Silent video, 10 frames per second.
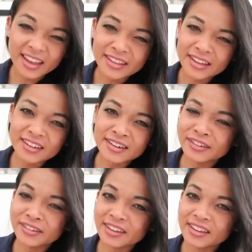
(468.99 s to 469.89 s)
And then
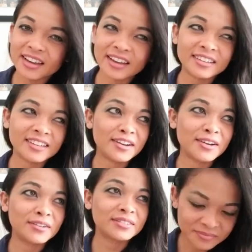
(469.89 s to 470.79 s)
another thing,
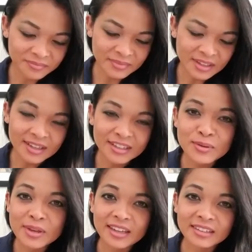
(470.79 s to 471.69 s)

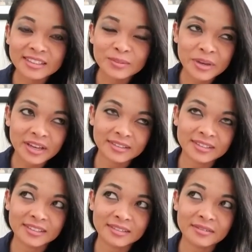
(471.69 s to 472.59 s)
you can't
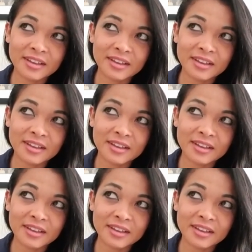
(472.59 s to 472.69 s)
expect